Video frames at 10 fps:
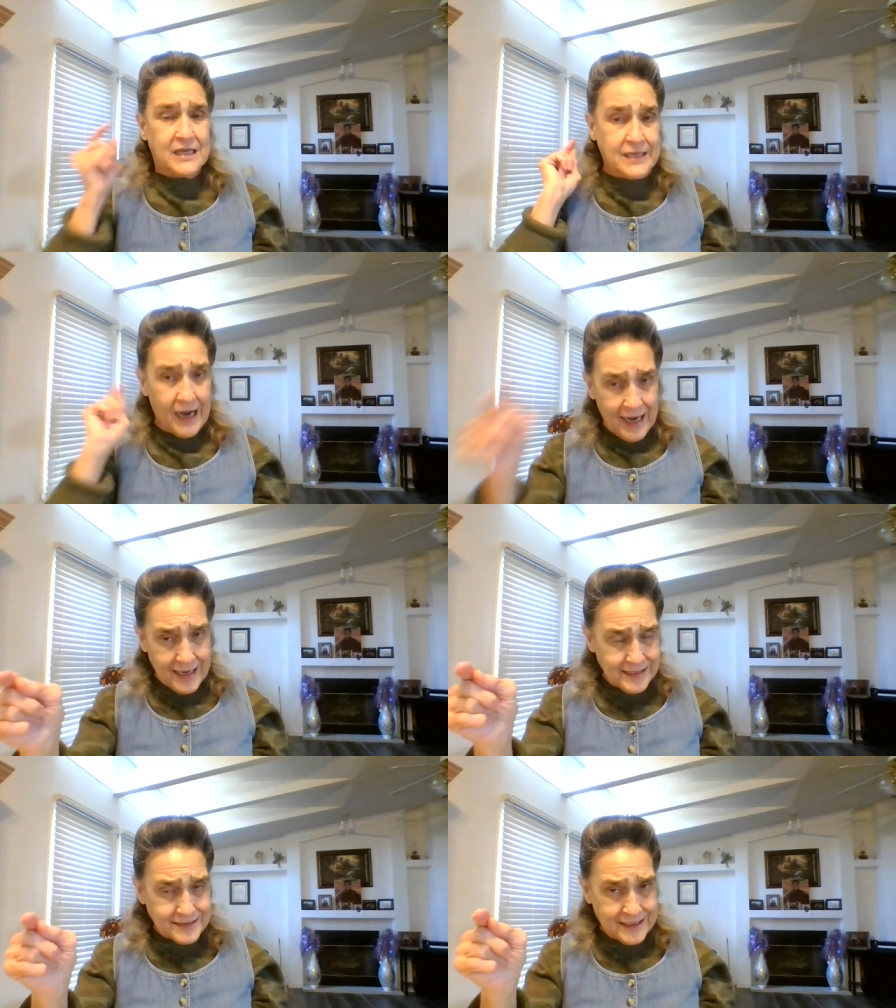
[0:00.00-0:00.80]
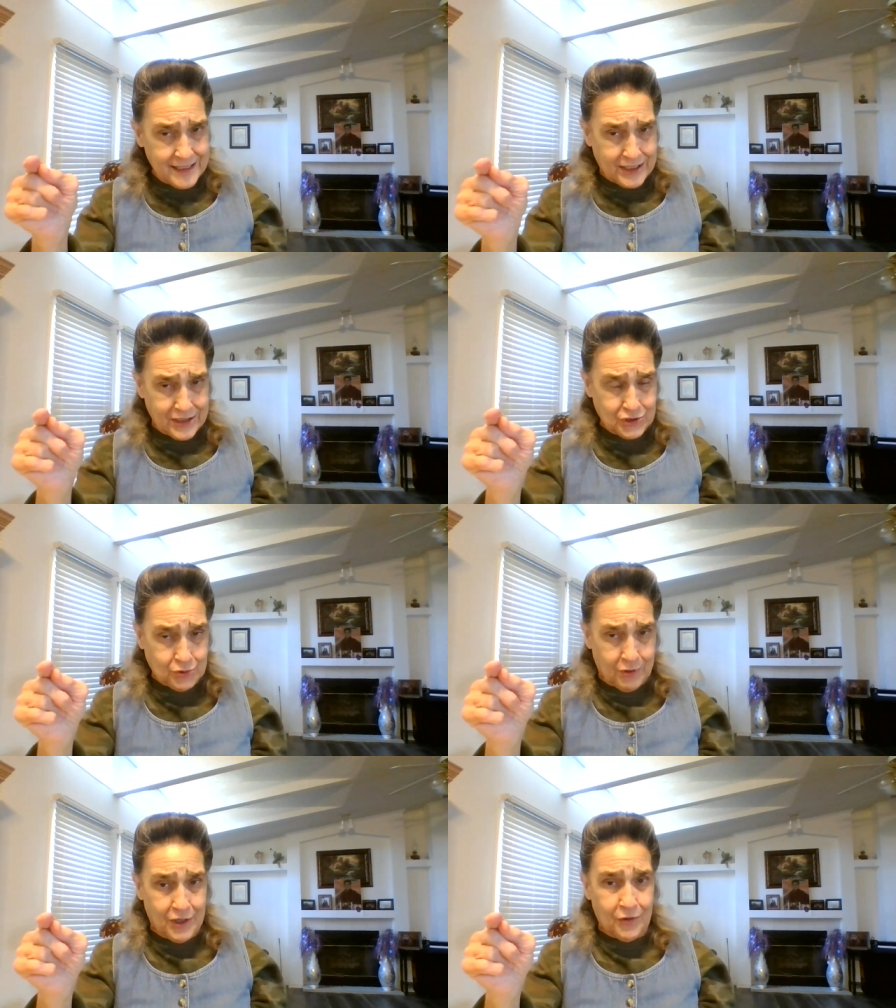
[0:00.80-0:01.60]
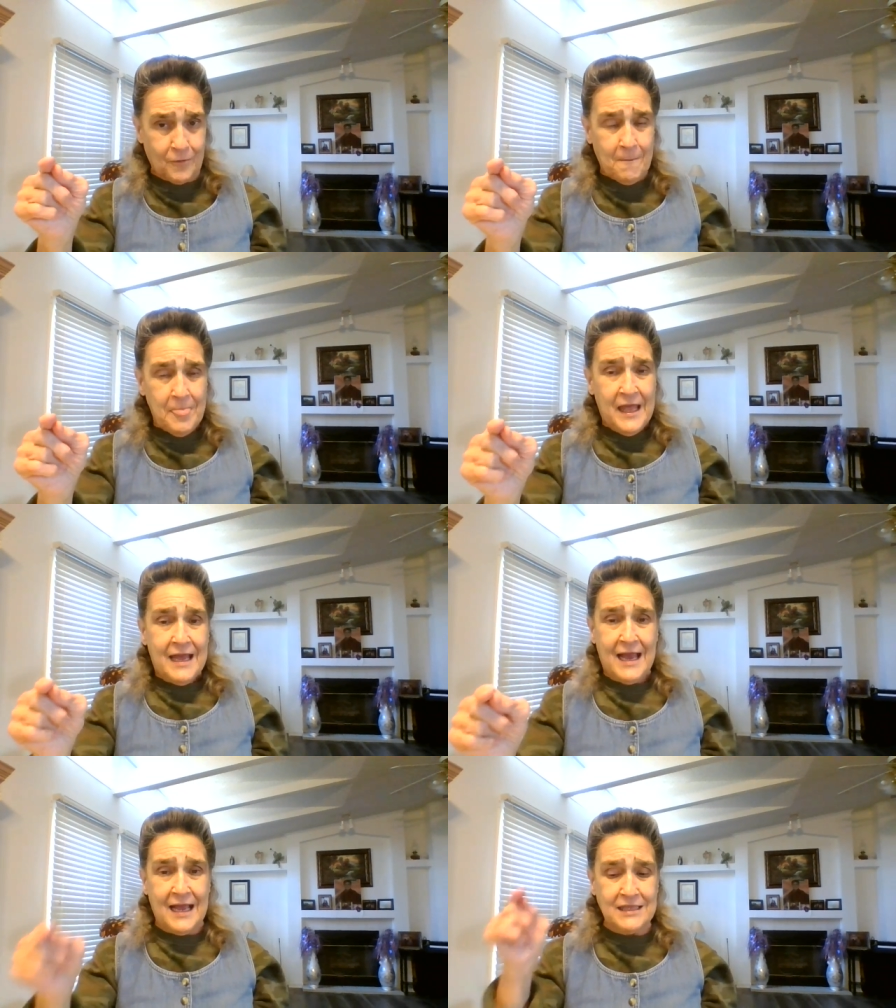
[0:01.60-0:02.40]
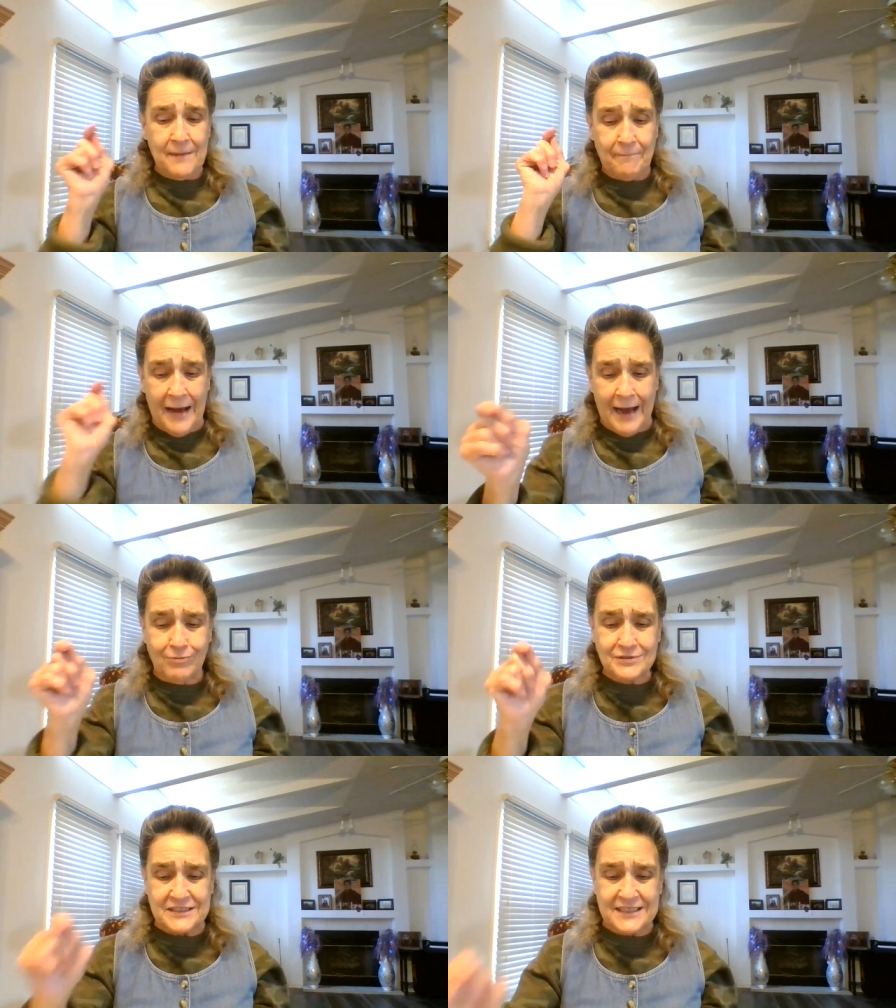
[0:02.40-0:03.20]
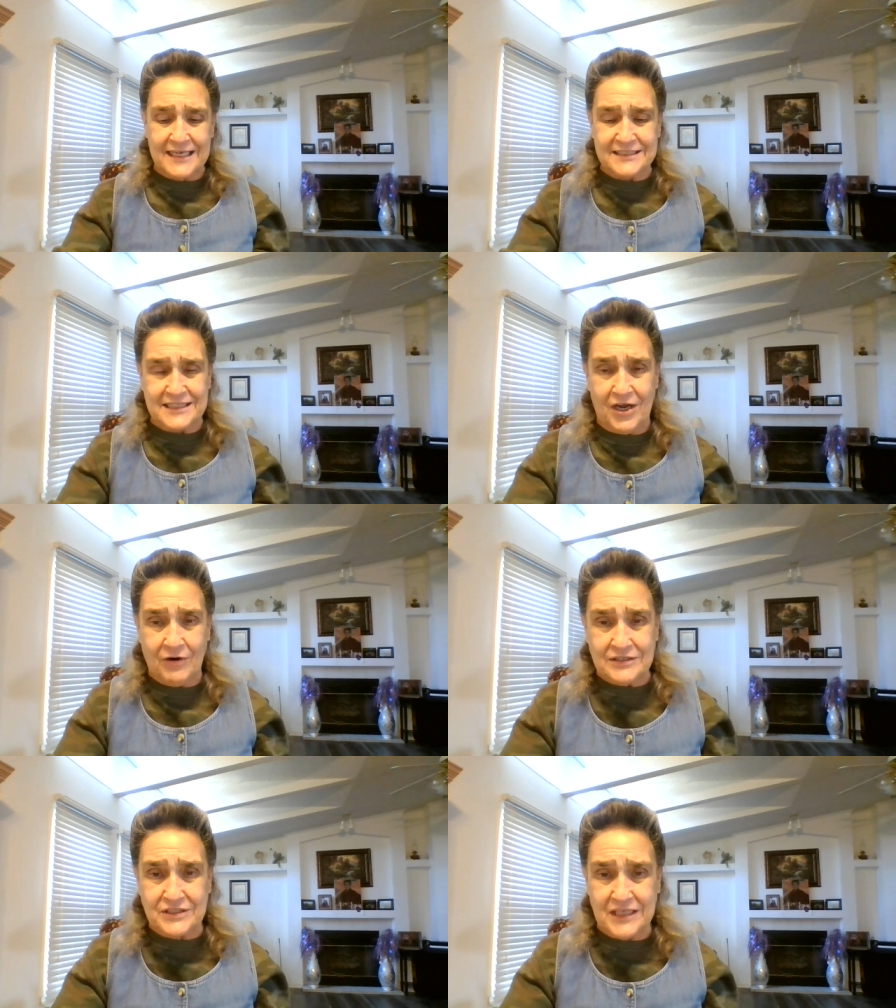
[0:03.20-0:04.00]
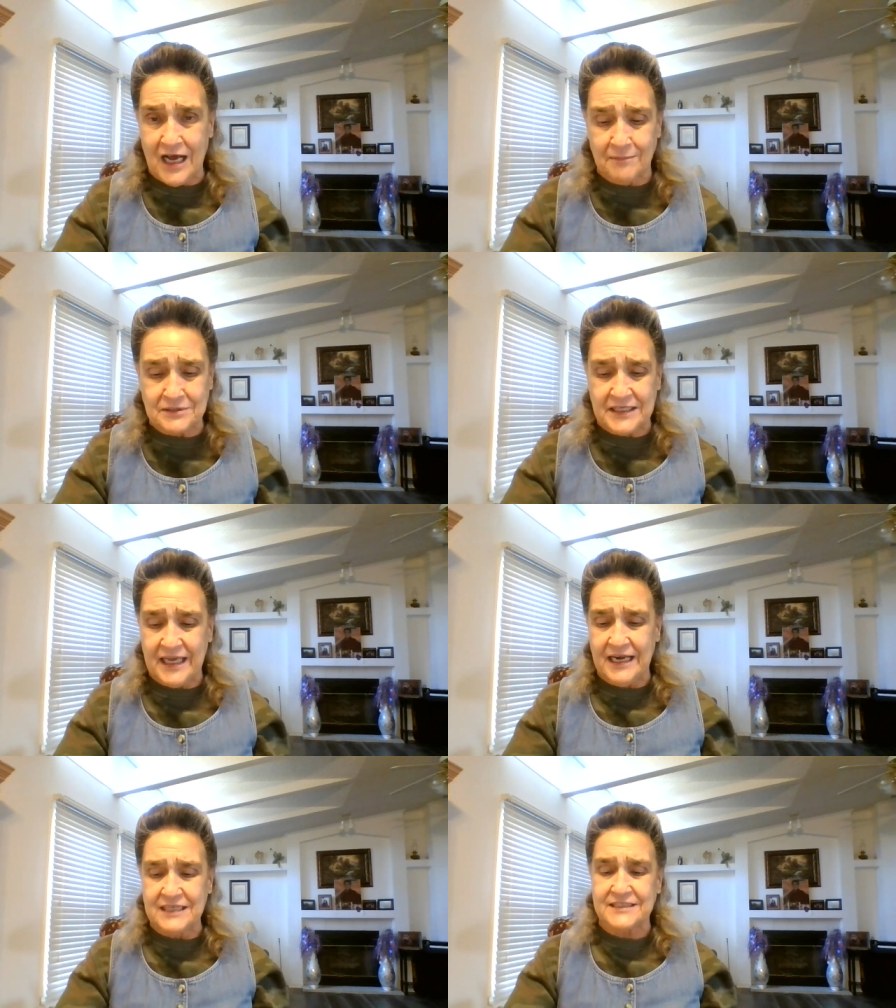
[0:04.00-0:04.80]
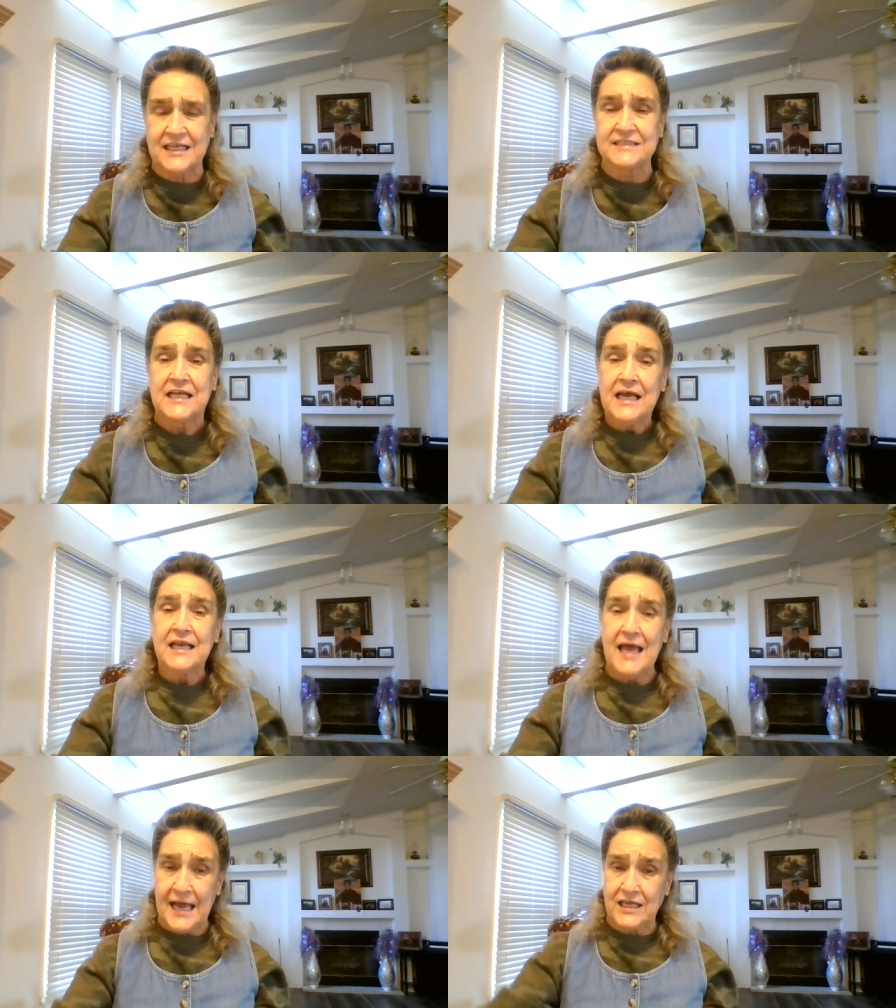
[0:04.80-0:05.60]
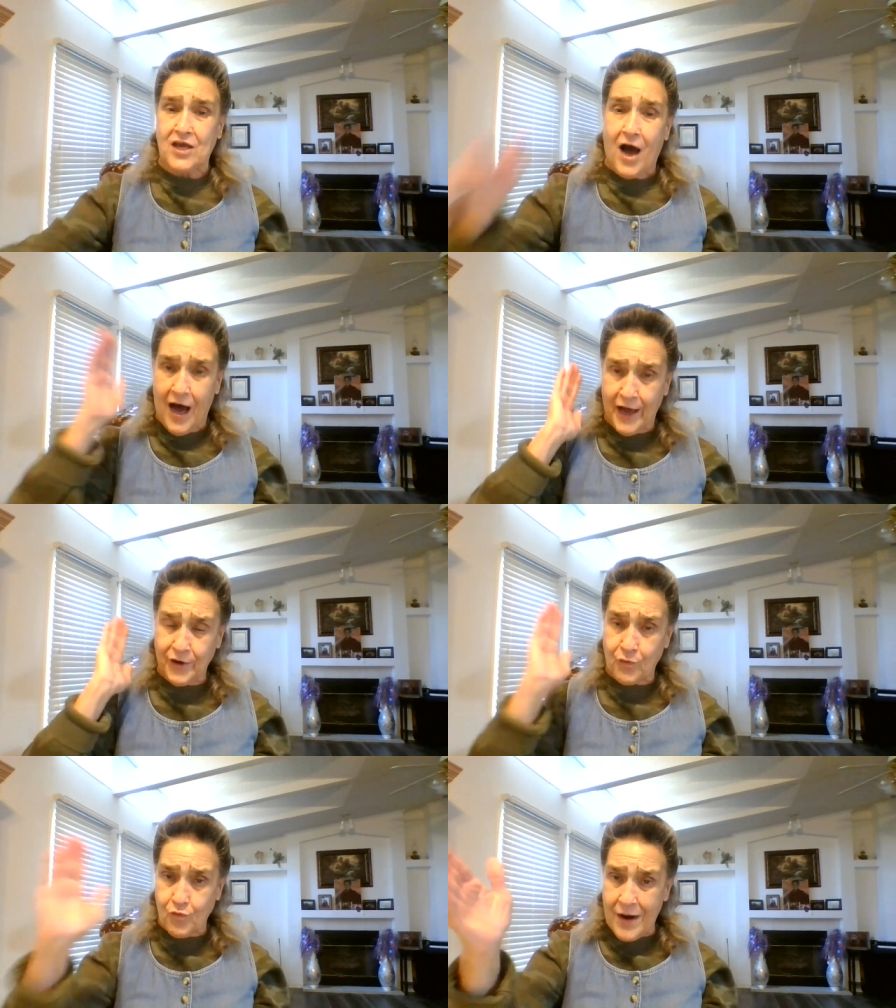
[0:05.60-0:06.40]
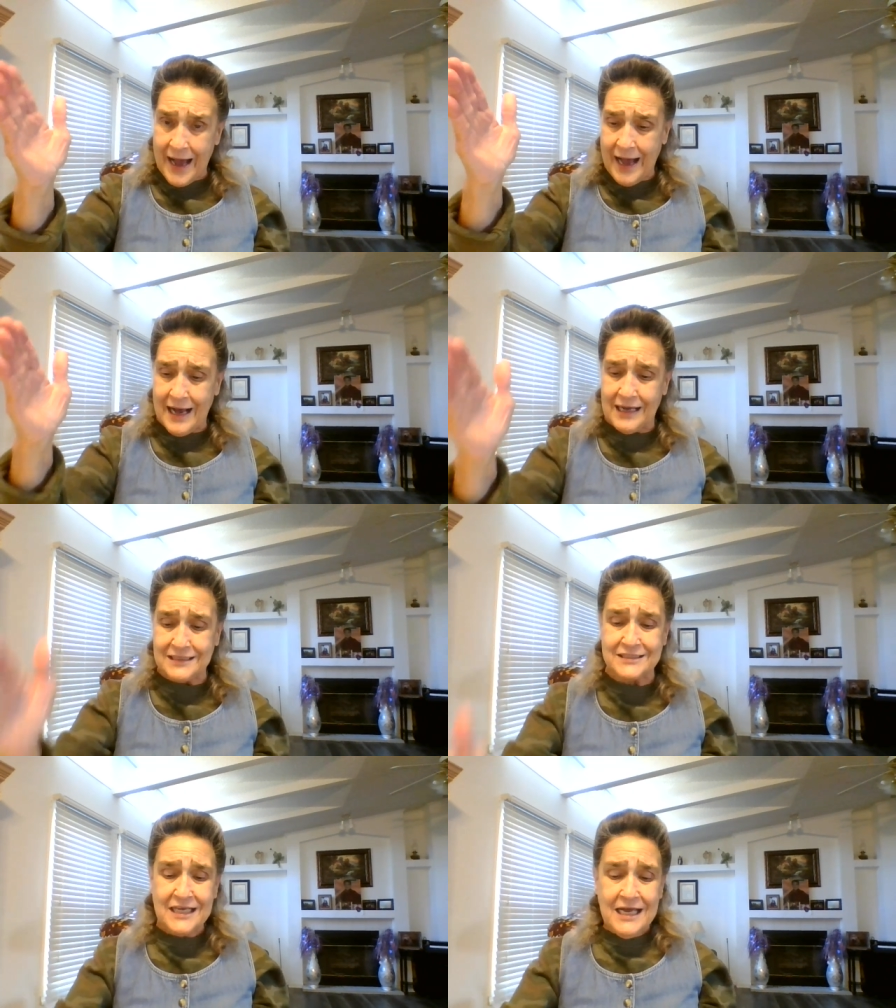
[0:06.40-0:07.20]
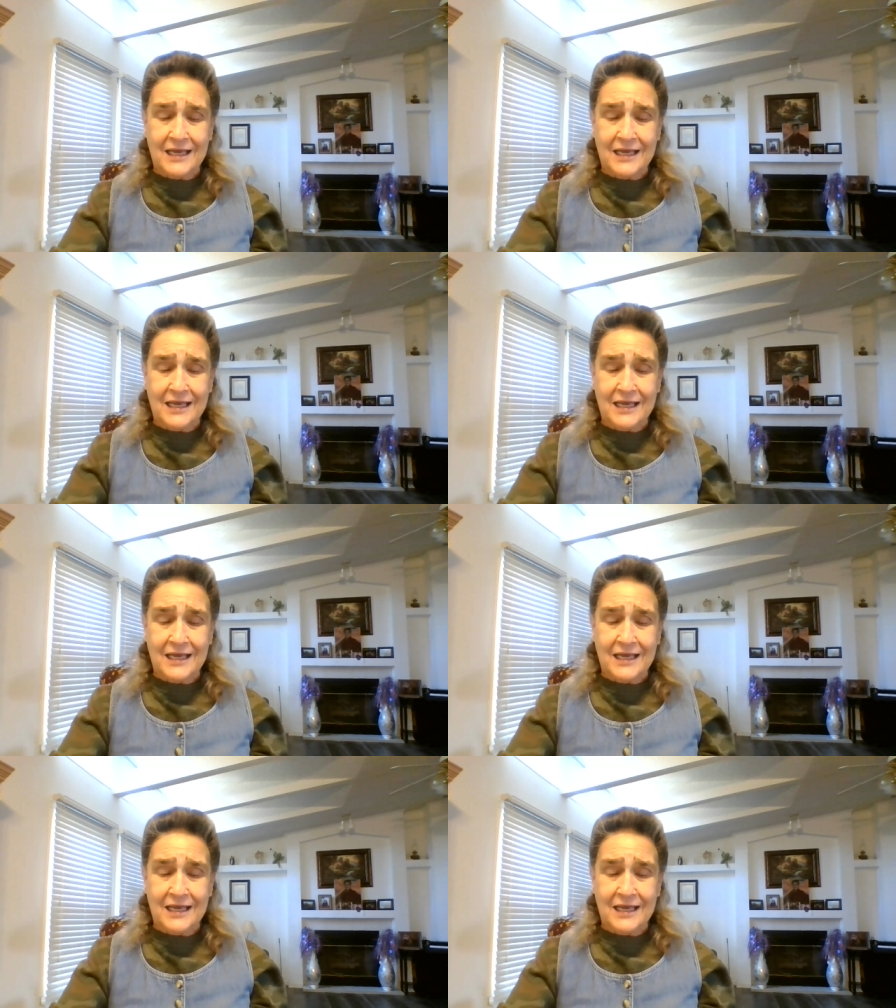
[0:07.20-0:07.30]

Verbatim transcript: God is in control. And the Bible says there in Psalms again, it says, Let God arise,